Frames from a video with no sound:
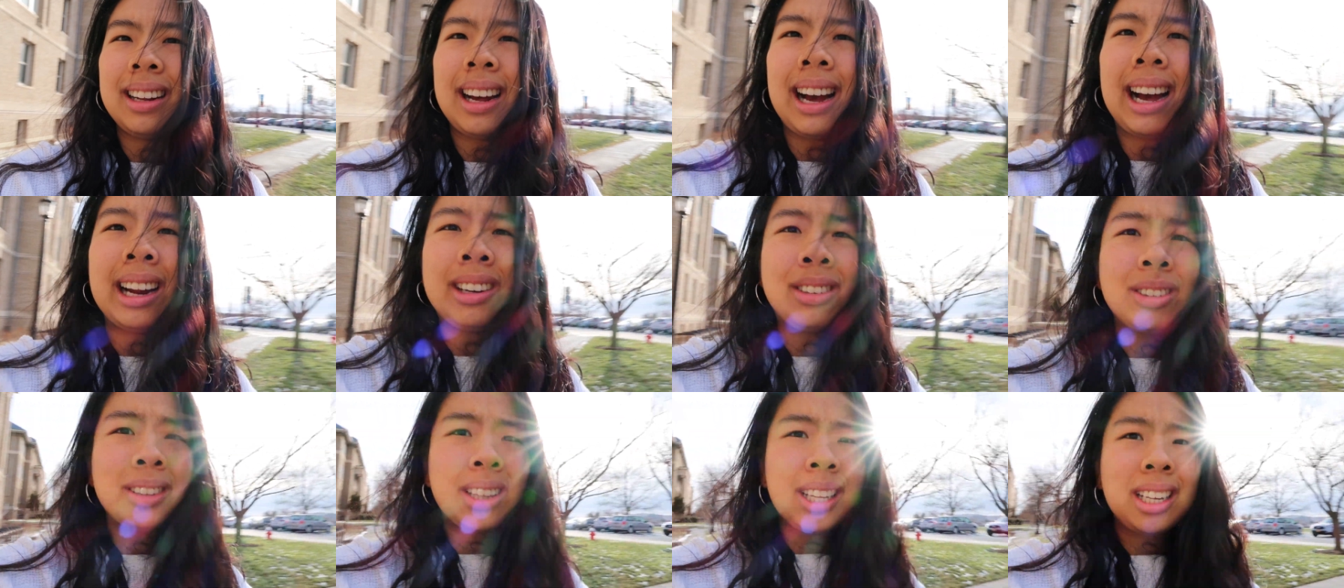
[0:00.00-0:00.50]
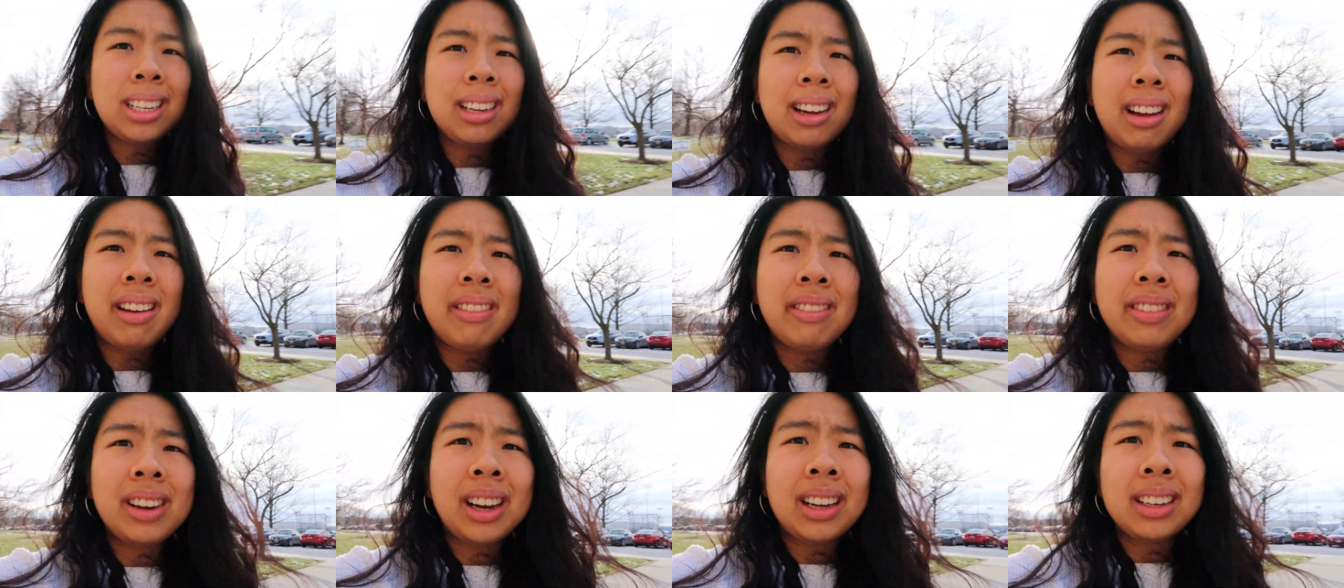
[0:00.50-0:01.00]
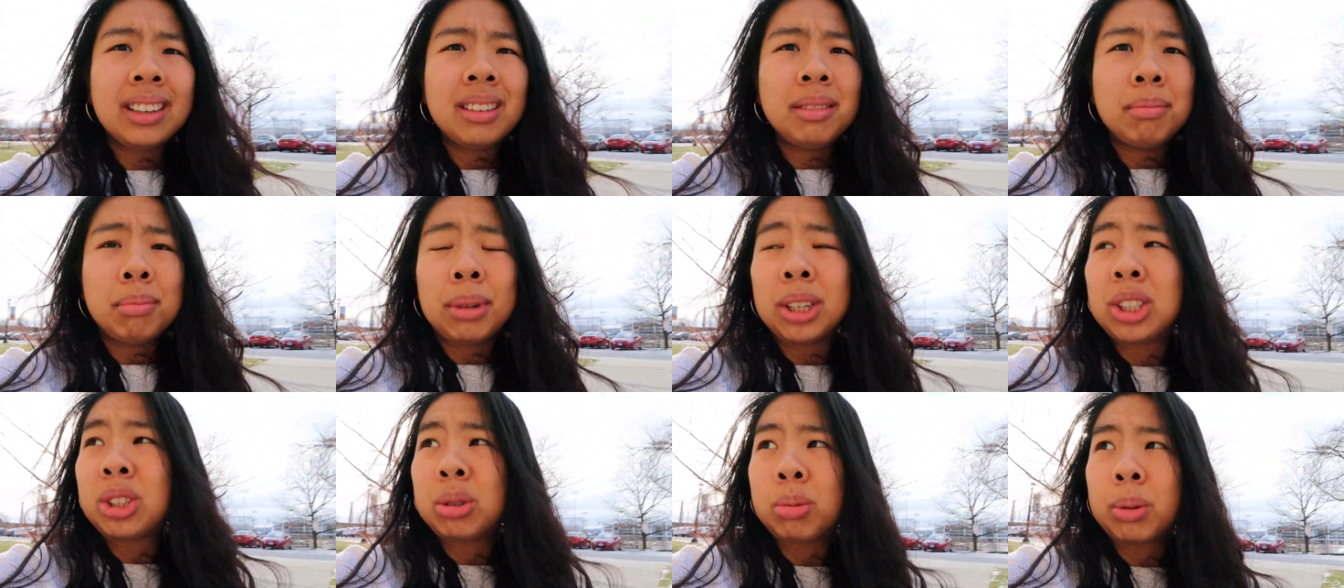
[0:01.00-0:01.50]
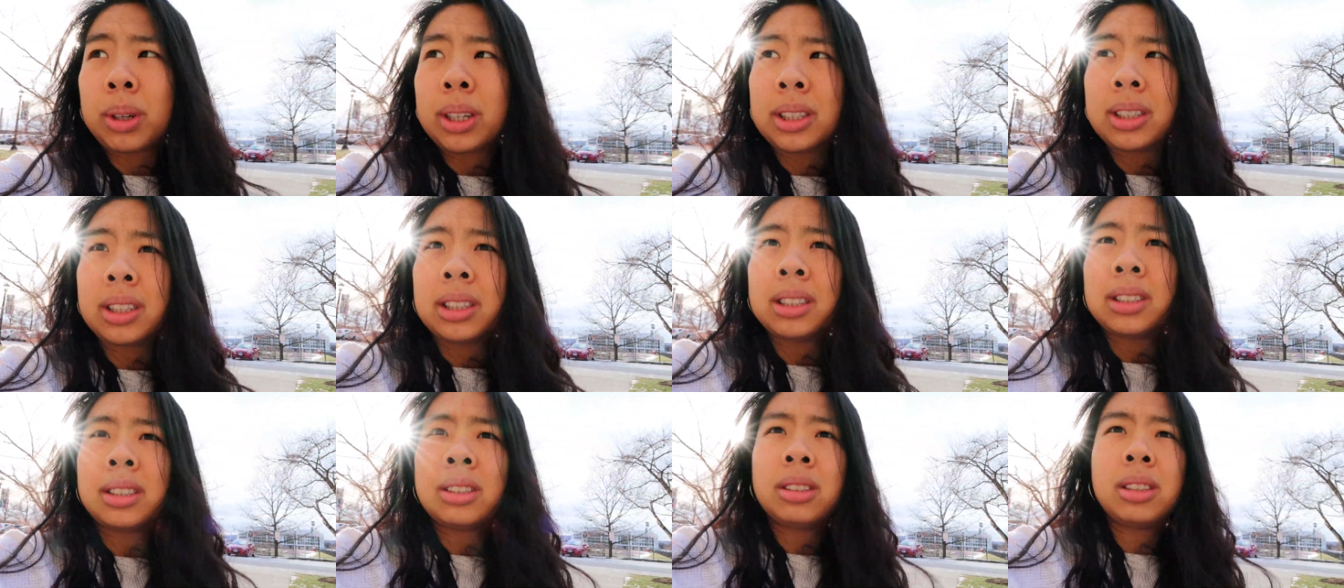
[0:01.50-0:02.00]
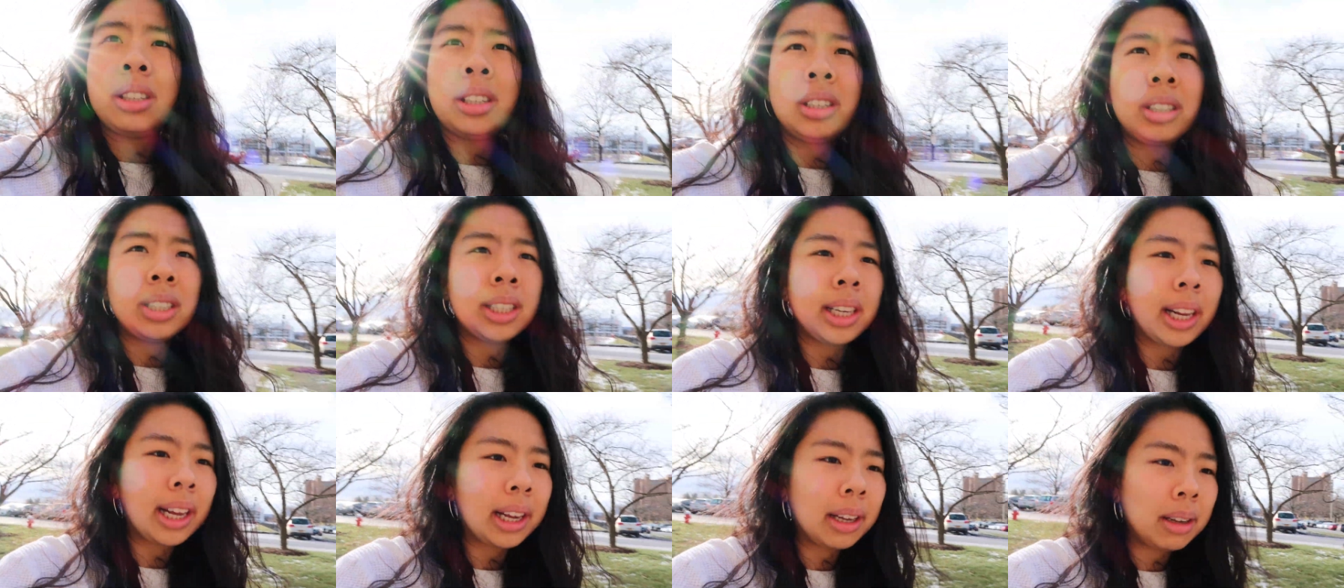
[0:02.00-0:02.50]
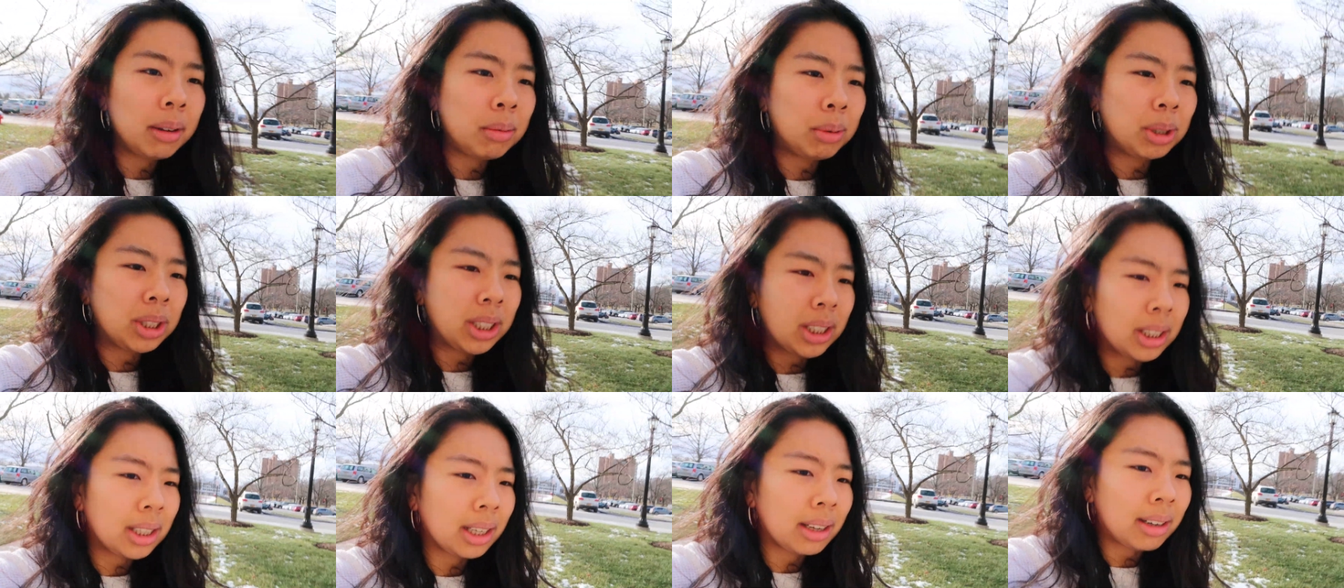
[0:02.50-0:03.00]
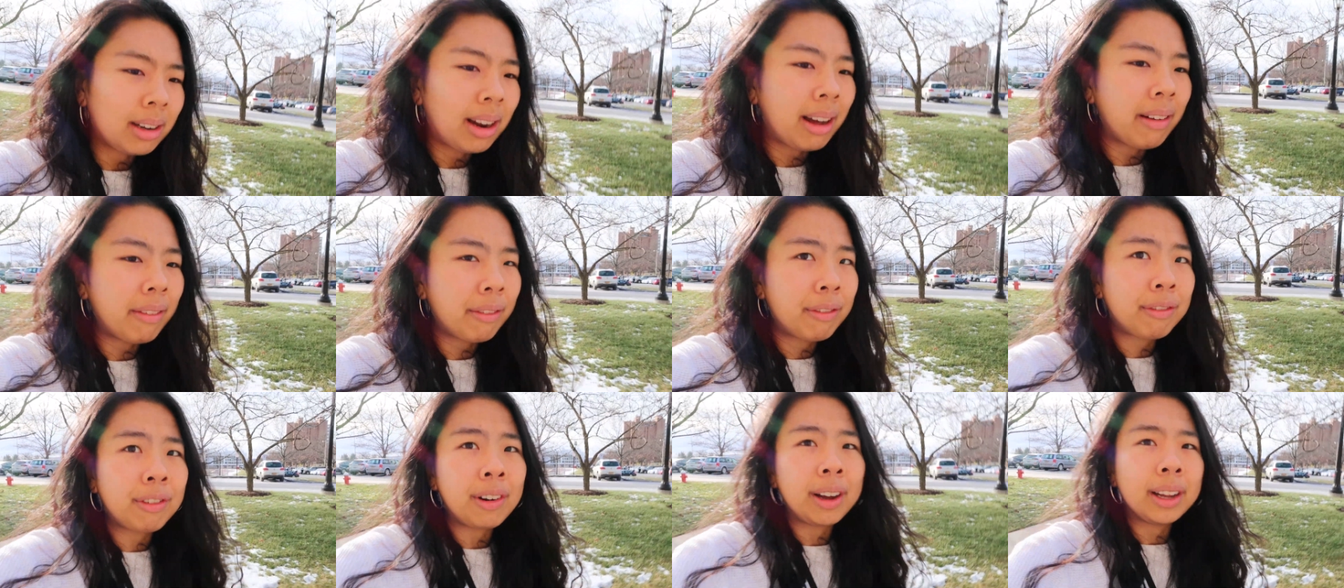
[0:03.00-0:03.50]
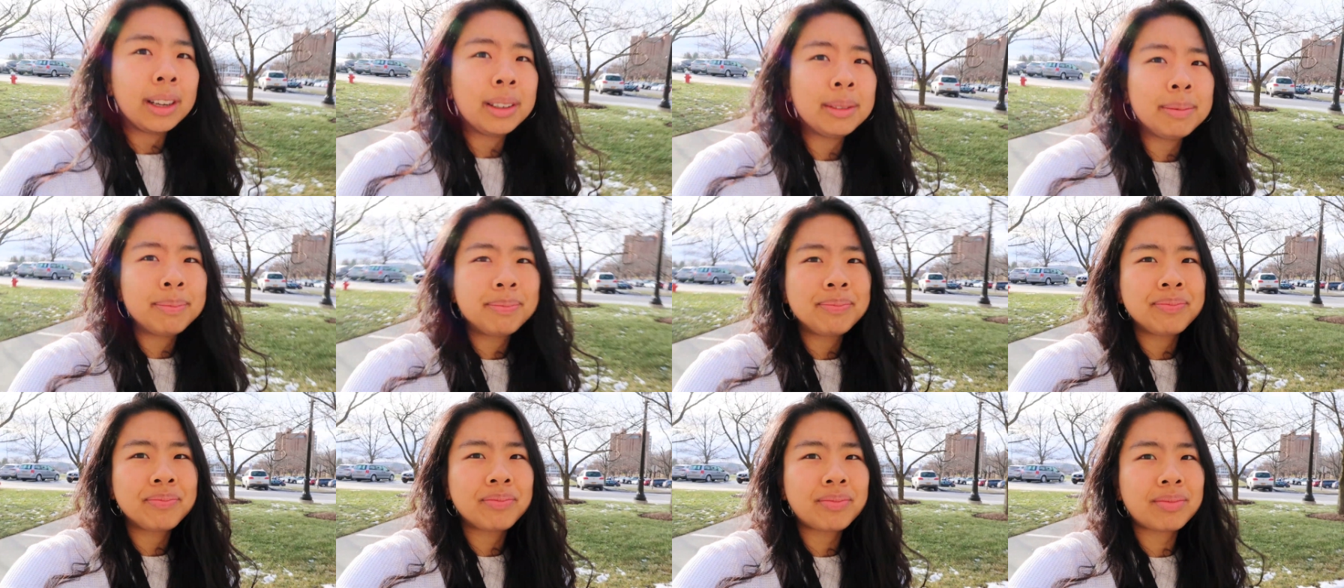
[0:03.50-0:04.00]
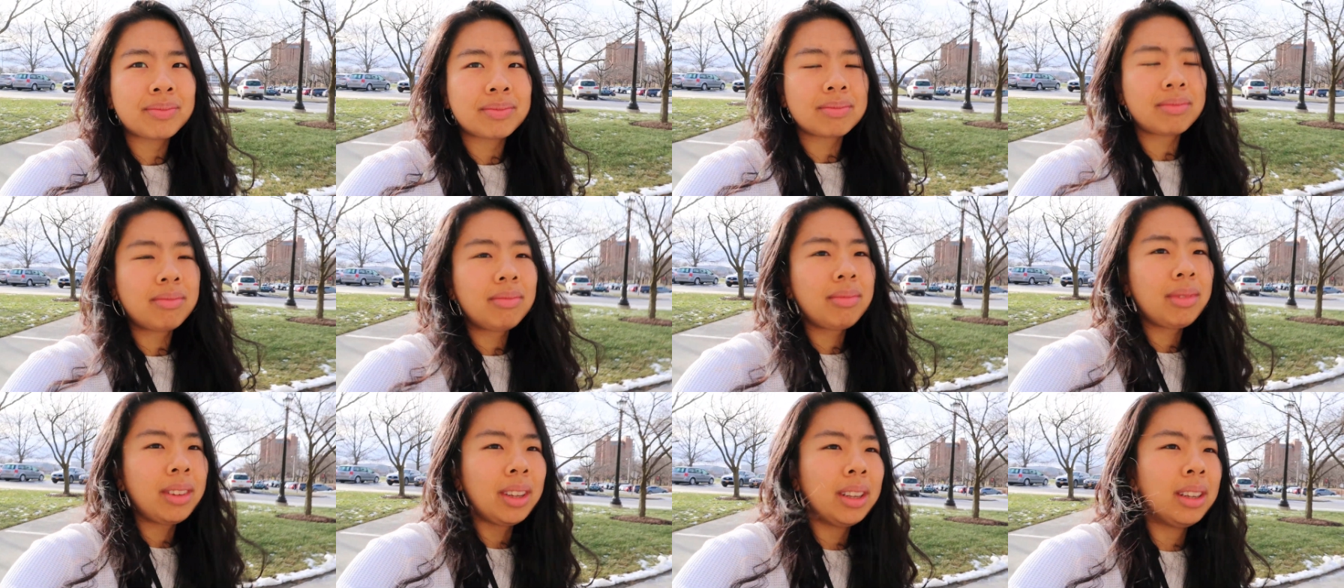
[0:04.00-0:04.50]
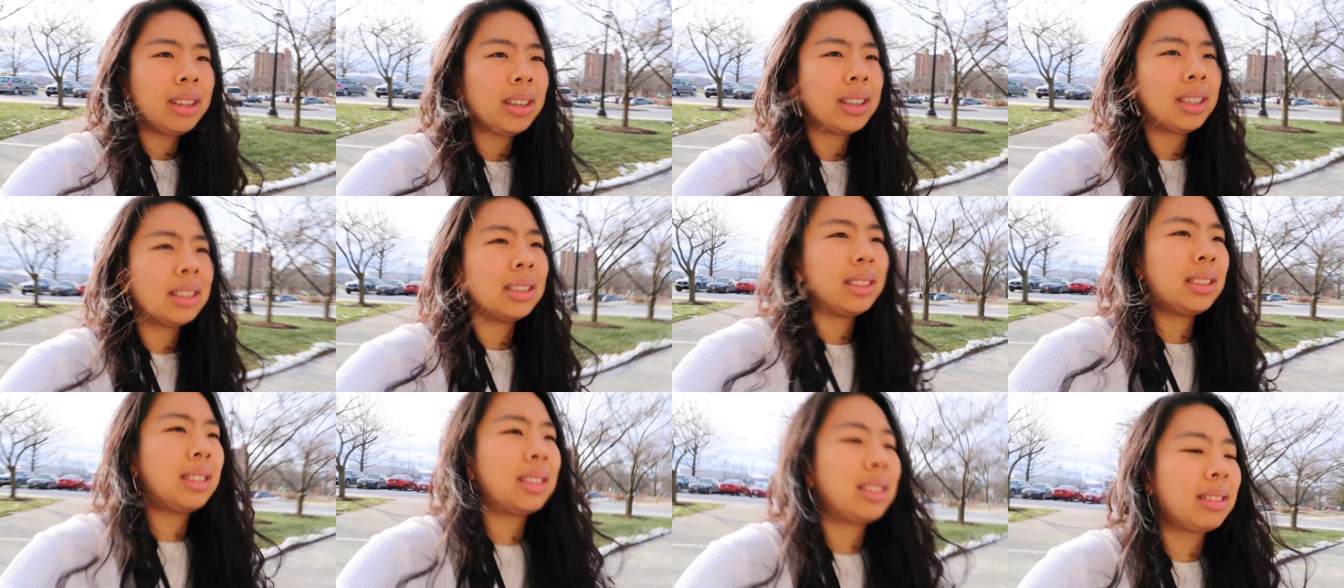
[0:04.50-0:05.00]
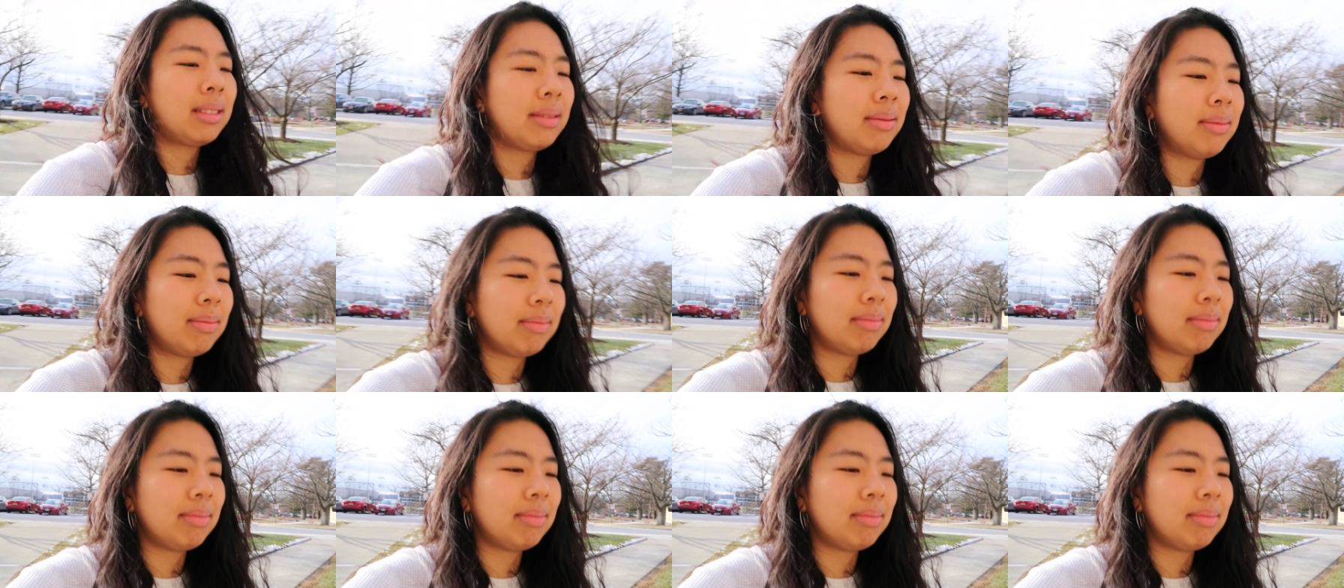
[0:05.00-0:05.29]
I don't think I've gotten much work done today, which is, like, not fun because,